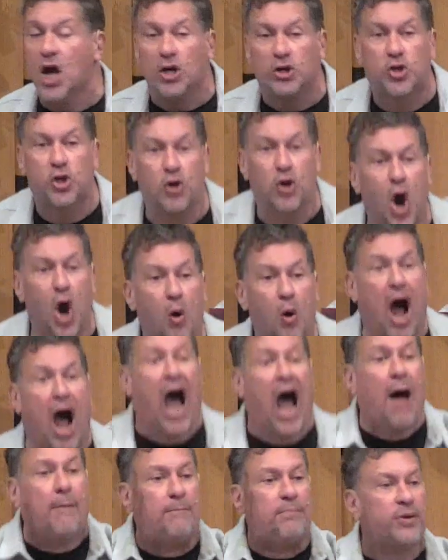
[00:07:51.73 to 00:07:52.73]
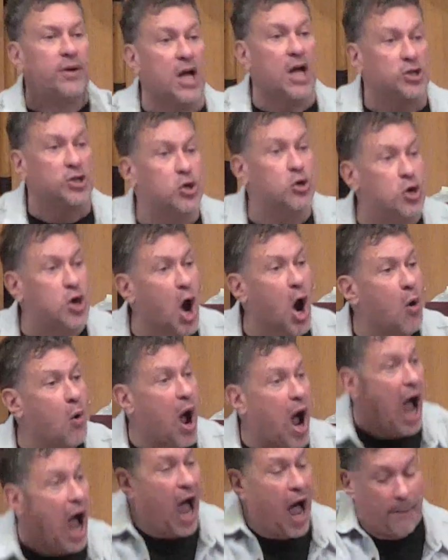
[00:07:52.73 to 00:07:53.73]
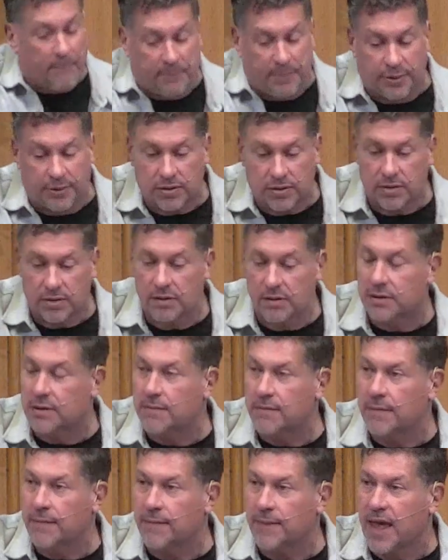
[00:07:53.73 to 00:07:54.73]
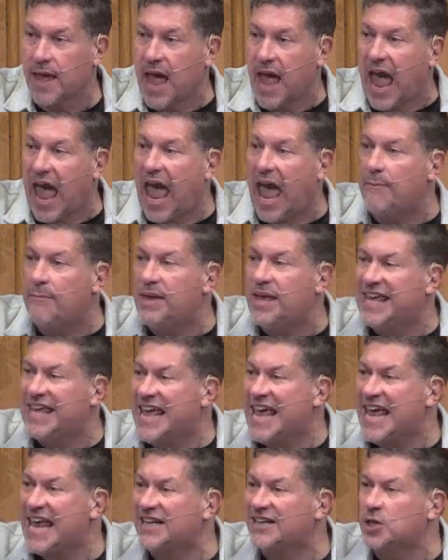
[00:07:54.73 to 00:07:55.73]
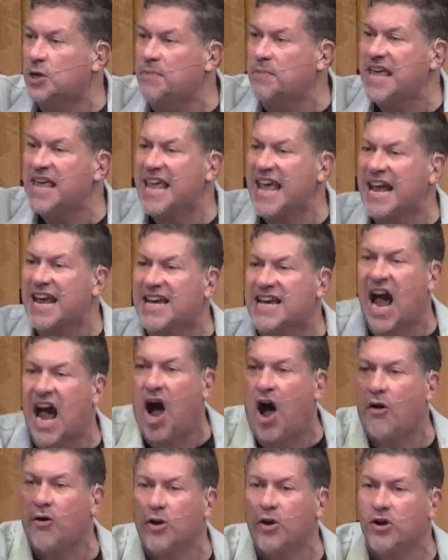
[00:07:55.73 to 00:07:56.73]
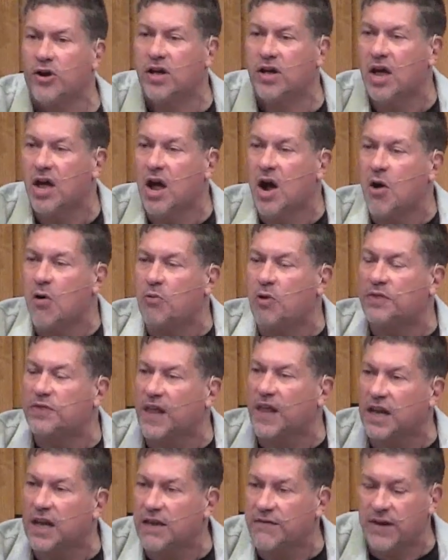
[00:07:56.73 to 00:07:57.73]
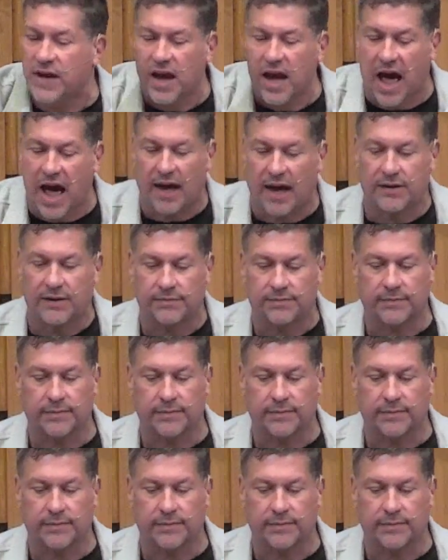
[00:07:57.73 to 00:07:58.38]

To go up, to go up, and begin to be encountered with the living God.